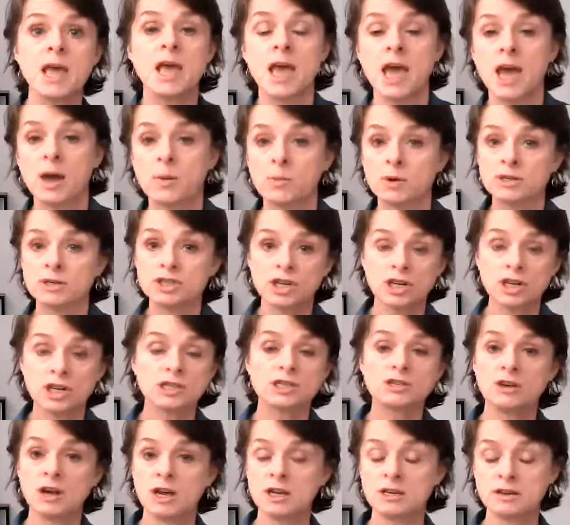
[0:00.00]
and we're just
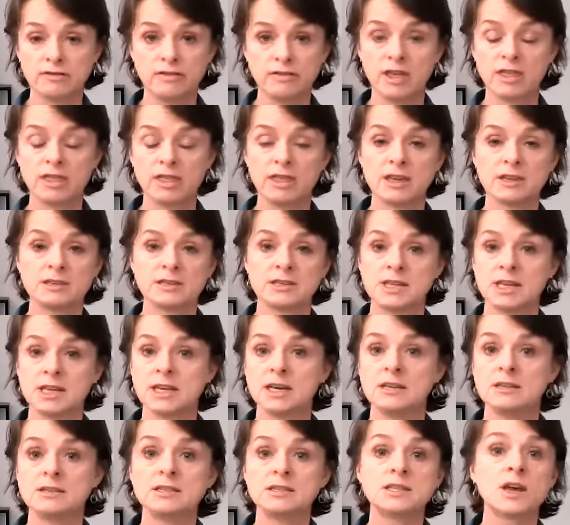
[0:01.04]
trying to fit things
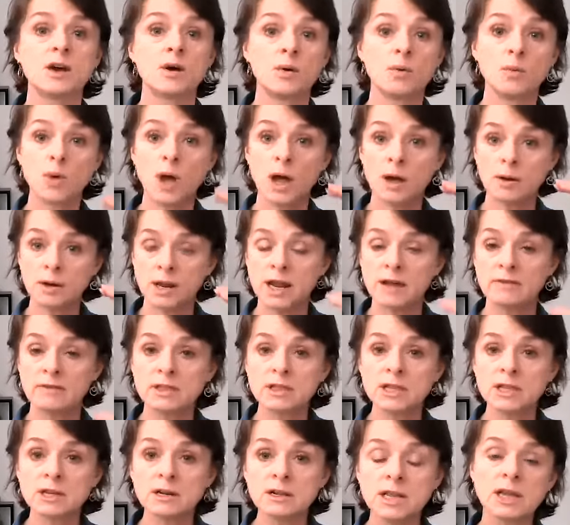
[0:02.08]
in. So I'm going to have
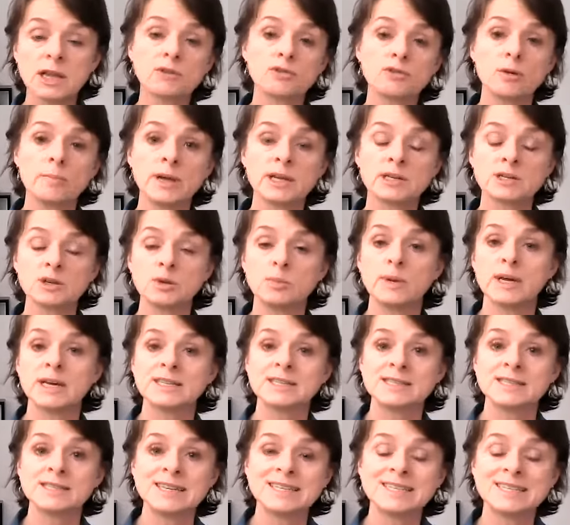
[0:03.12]
little incremental
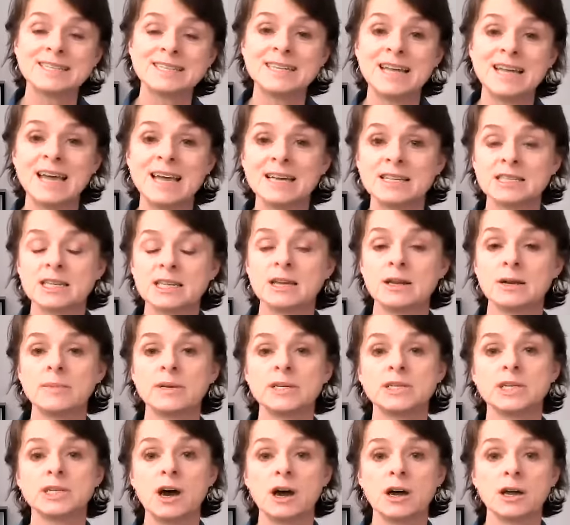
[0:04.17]
bits. And today it's going to be
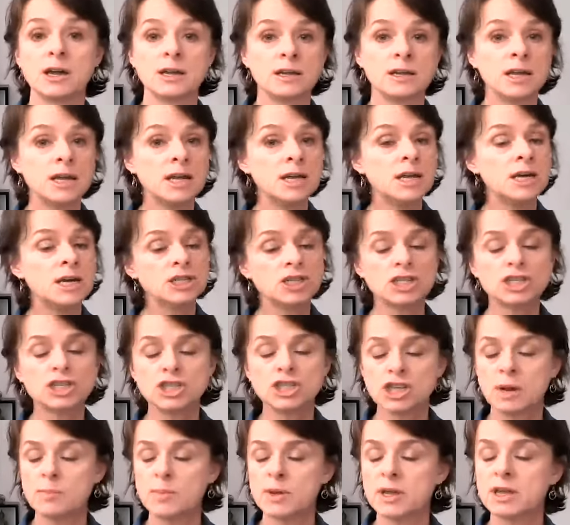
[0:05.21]
just
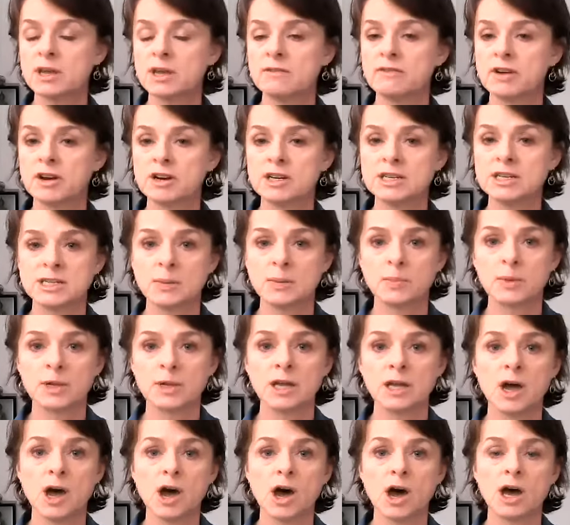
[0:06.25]
jumping in very
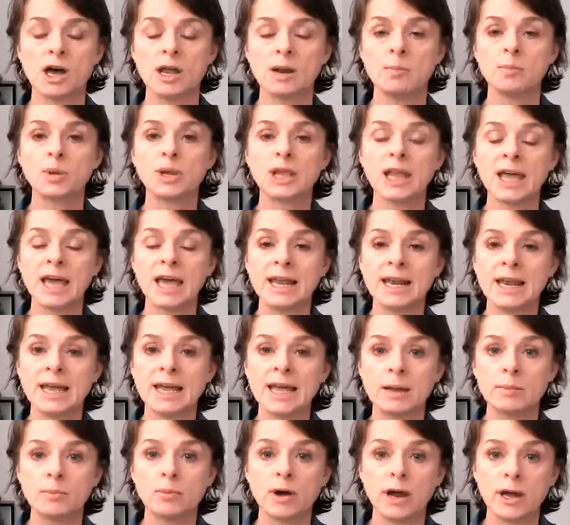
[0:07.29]
simply on
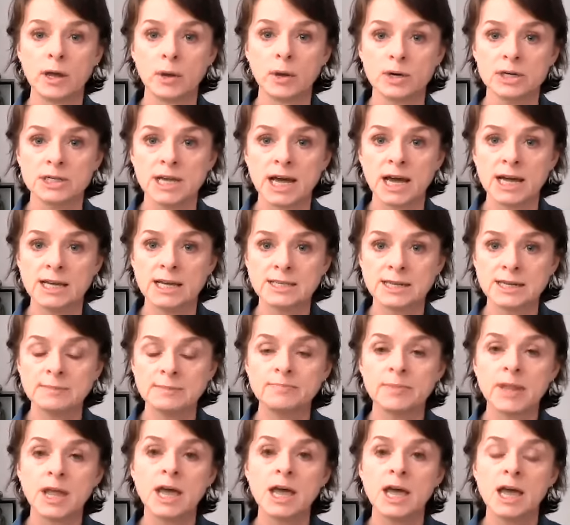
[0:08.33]
planning and prioritizing.
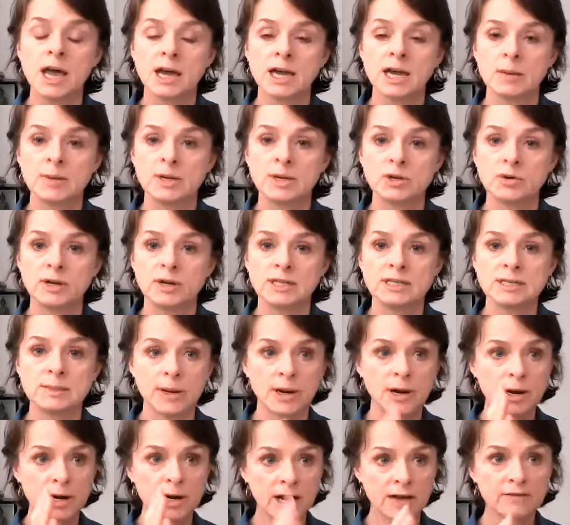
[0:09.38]
I'm going to be
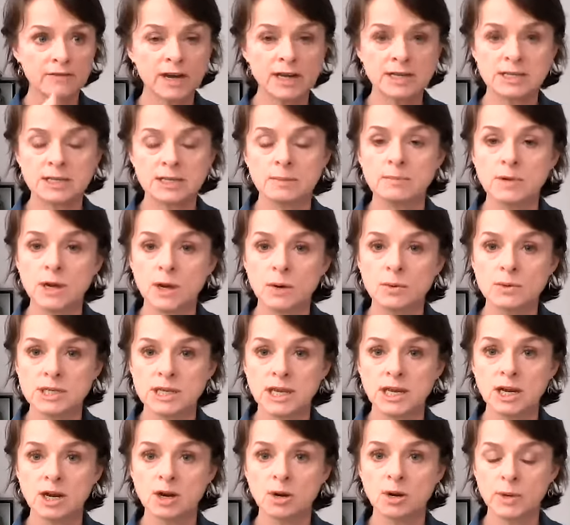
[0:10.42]
transparent. I've got some notes
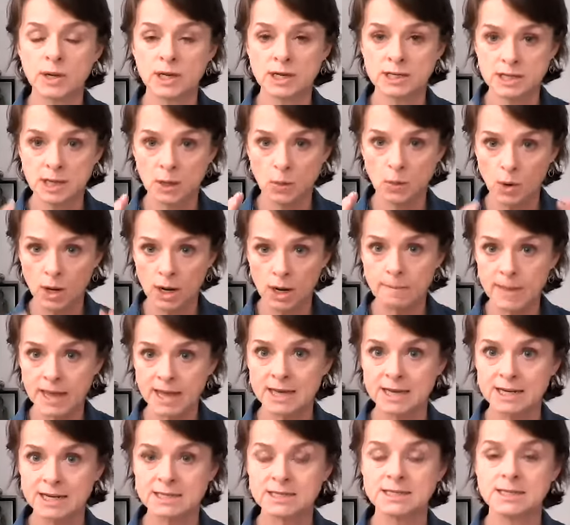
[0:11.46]
here because I want to
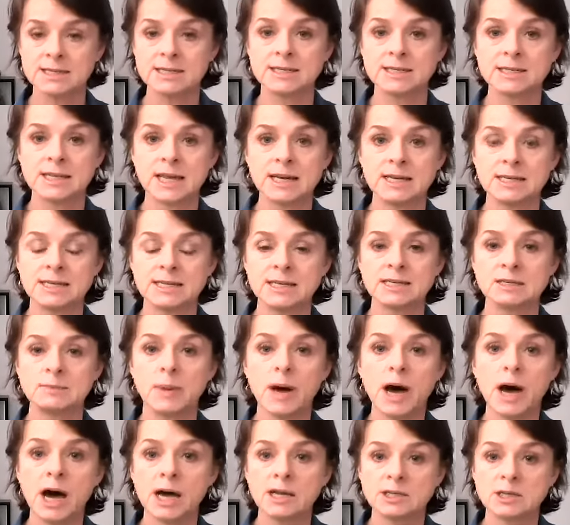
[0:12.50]
make it as concise as
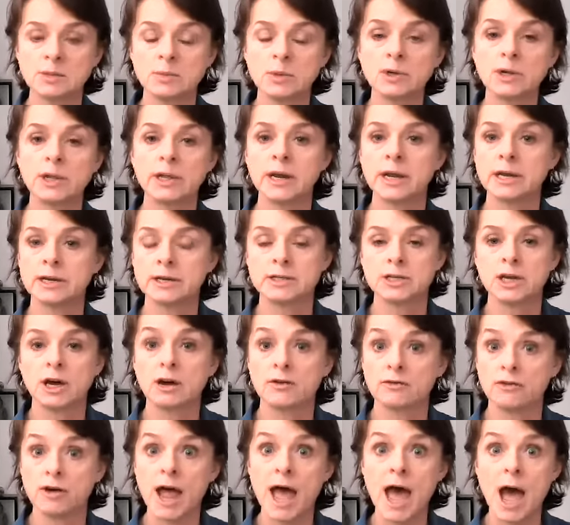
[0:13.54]
possible, and I could
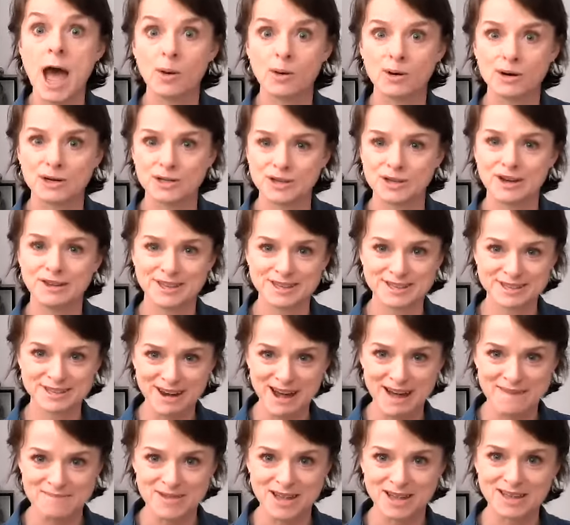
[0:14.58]
talk for hours on this
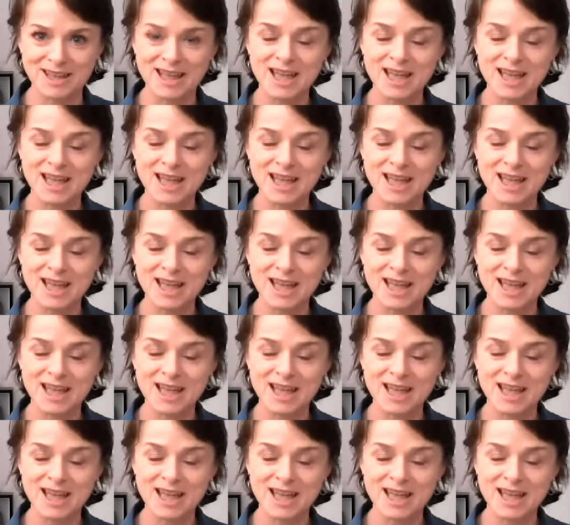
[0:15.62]
topic.